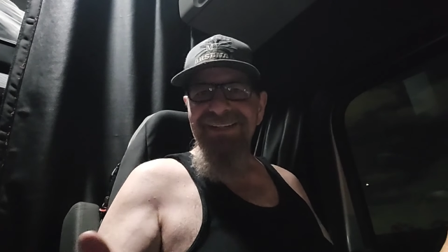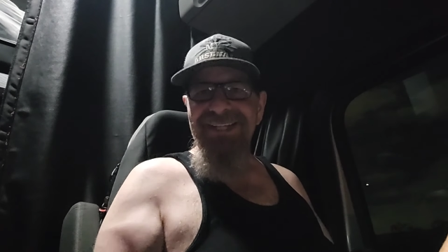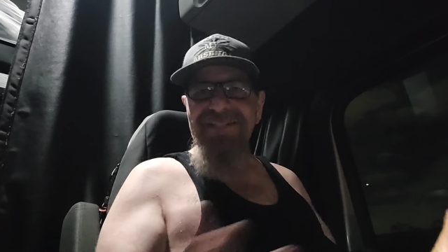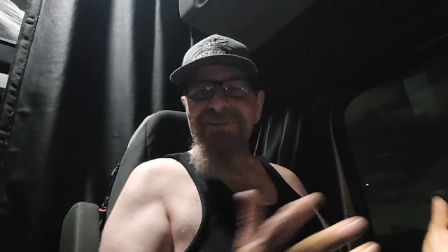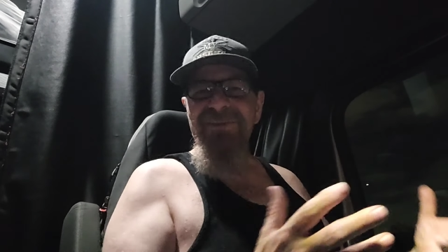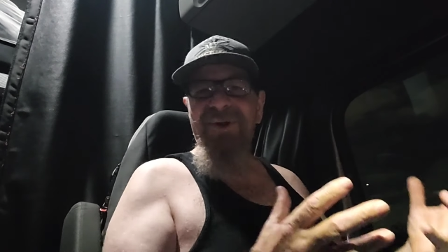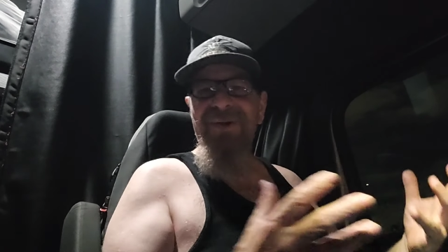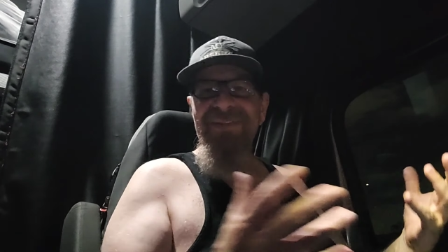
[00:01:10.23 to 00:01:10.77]

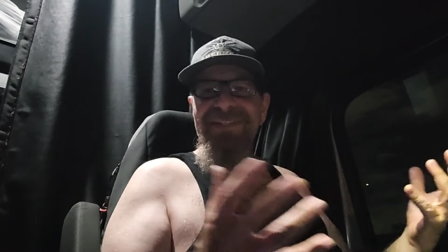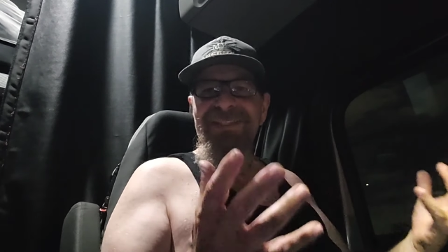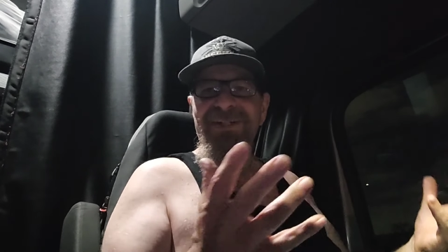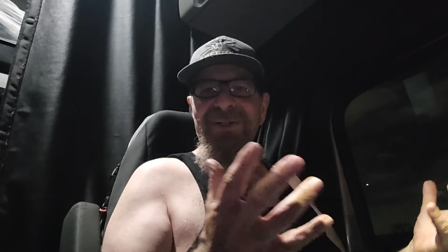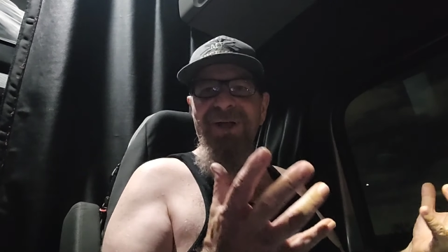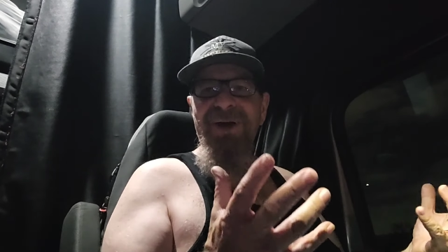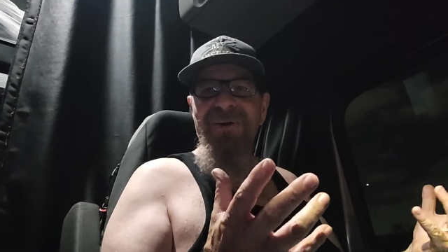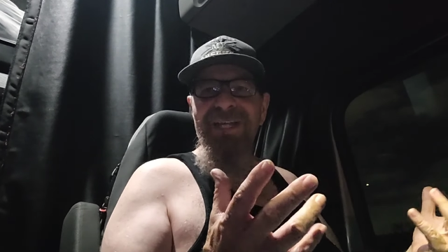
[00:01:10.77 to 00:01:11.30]
That's what all these
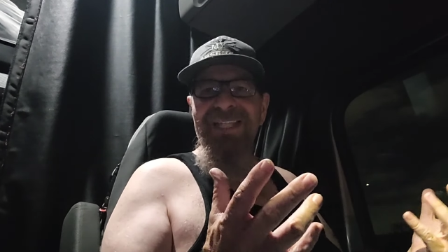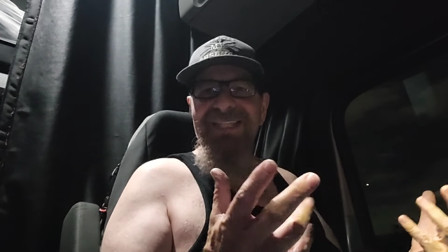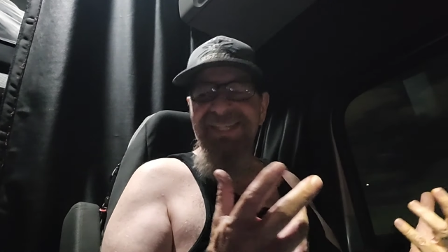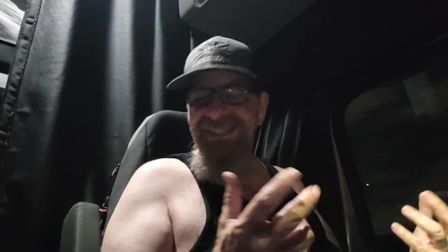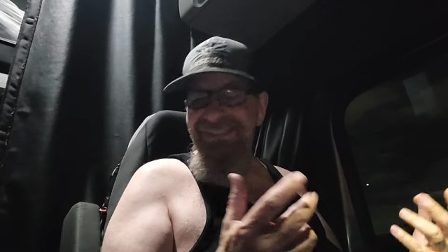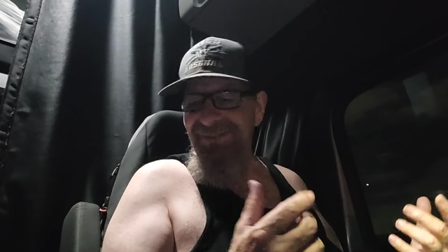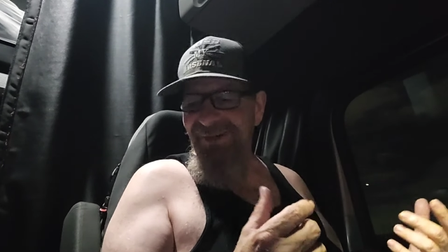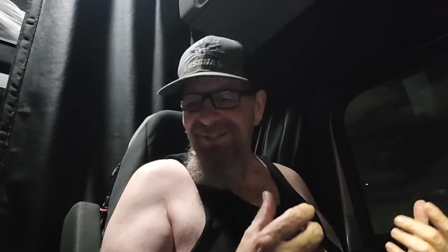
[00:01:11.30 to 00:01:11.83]
glowing
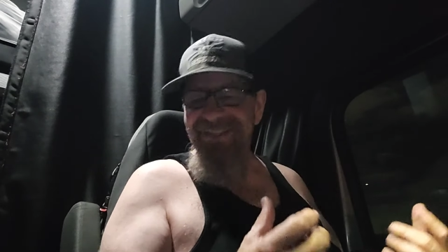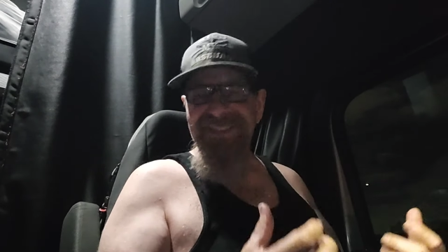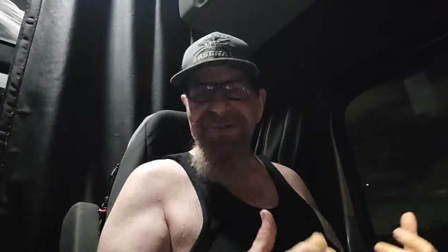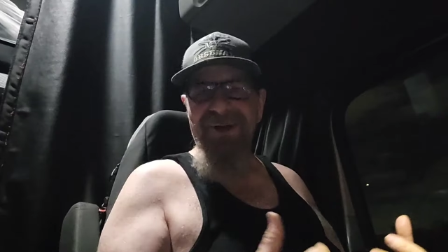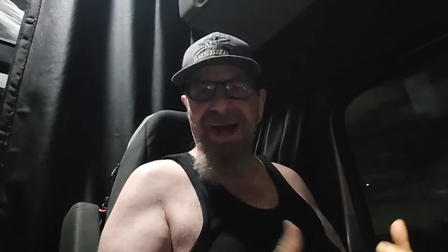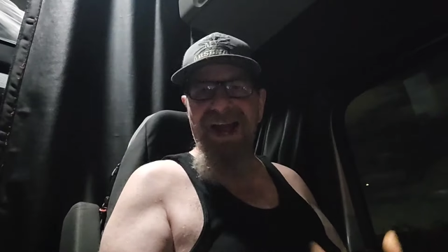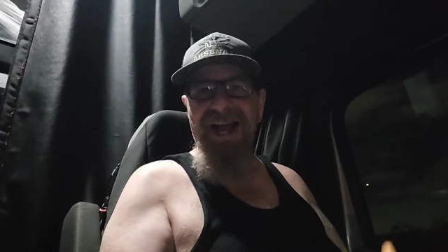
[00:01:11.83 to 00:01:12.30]
things are. It's their